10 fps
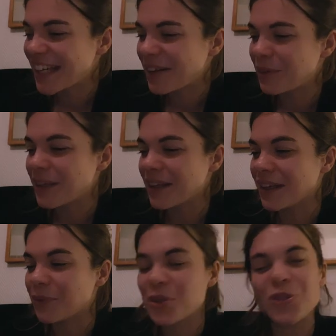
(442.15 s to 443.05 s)
We
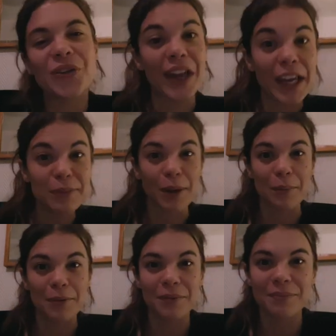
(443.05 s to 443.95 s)
do the light
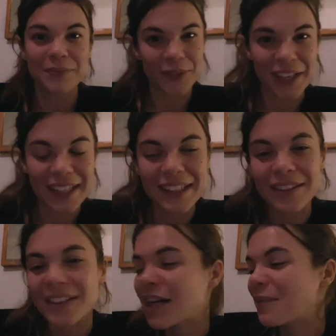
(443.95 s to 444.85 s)
bulb, right? In the
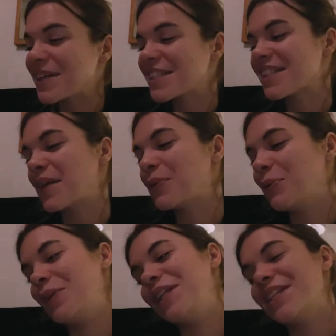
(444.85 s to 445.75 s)
comics that we
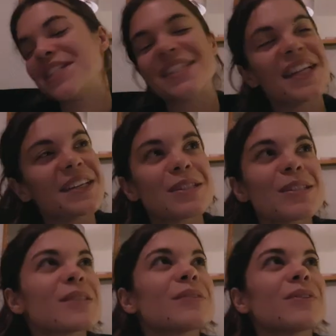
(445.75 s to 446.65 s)
read these
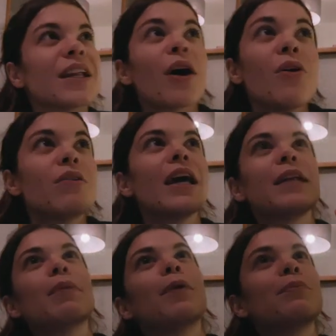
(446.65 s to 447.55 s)
days, we're like, oh, light
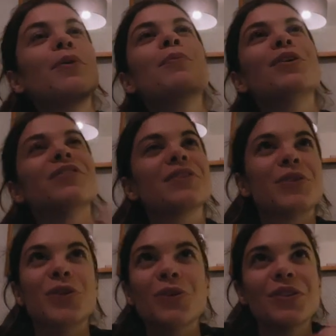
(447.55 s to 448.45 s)
bulb moment,
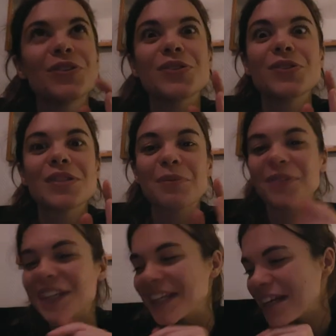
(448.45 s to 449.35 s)
you understood
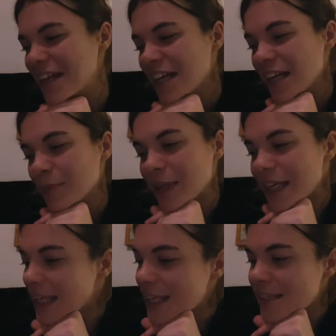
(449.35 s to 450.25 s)
something. But I
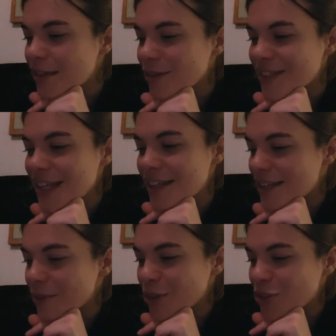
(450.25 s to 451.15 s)
guess in those days they
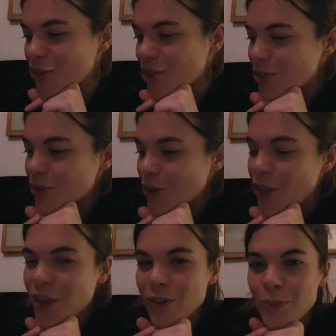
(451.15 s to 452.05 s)
would just use the
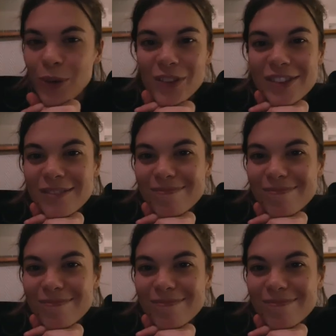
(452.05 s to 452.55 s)
thunderbolt.